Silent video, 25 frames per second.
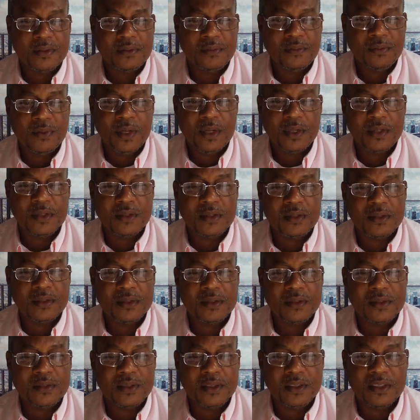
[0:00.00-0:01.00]
Well,
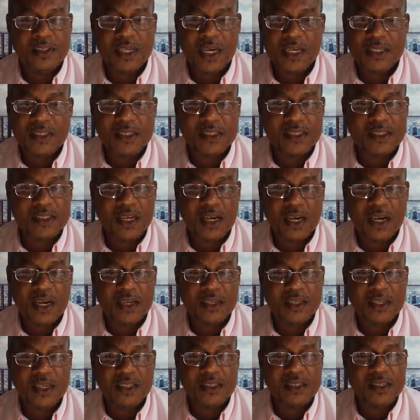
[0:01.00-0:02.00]
the chances
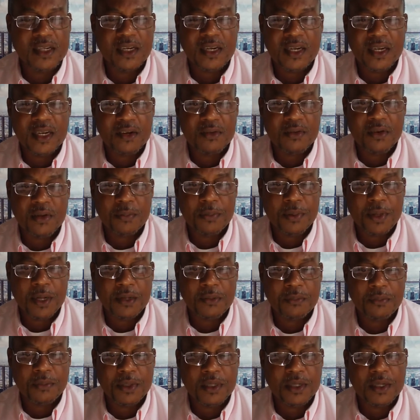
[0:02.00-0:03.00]
are they still ain't gonna
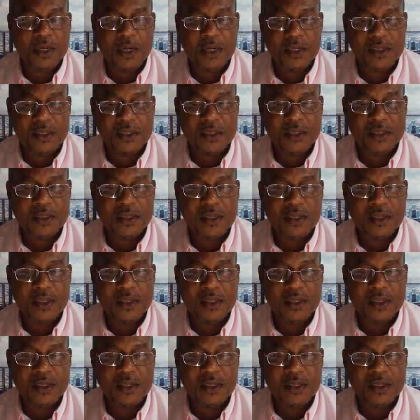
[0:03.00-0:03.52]
repent because,